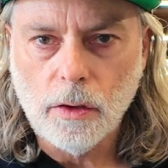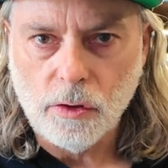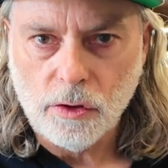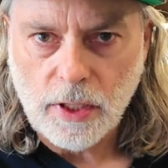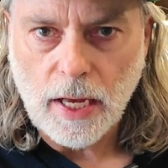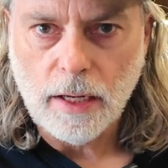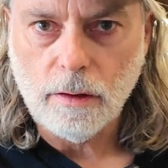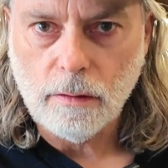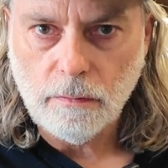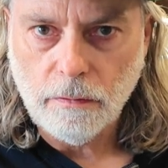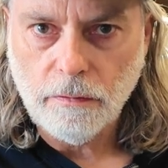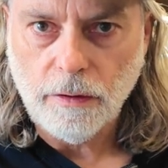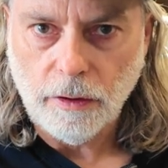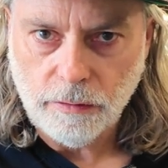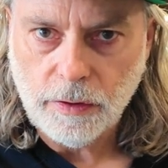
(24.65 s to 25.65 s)

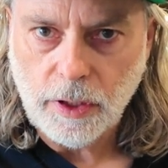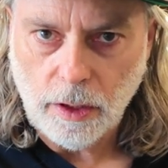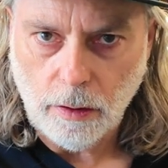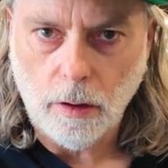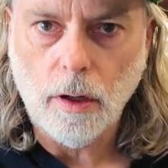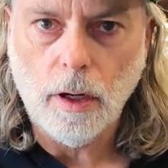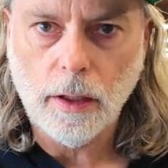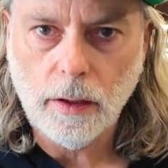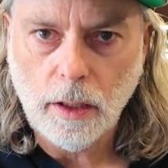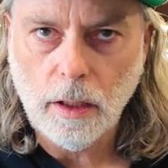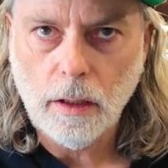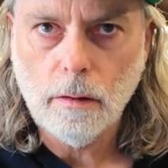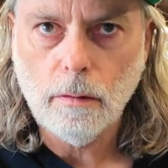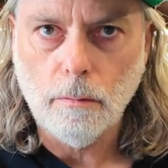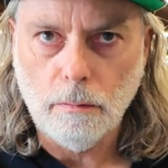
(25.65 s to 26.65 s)
Z50
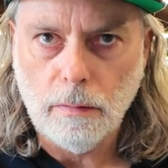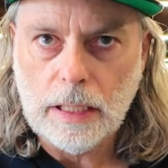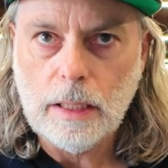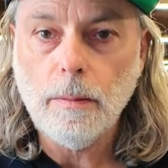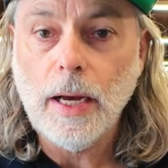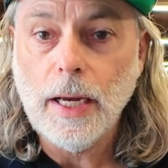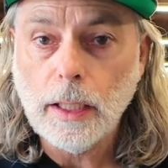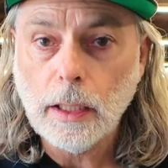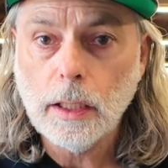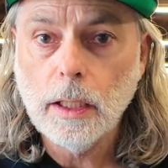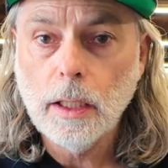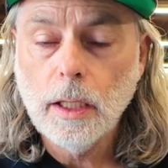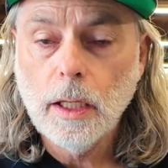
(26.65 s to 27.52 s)
Honda mini bike,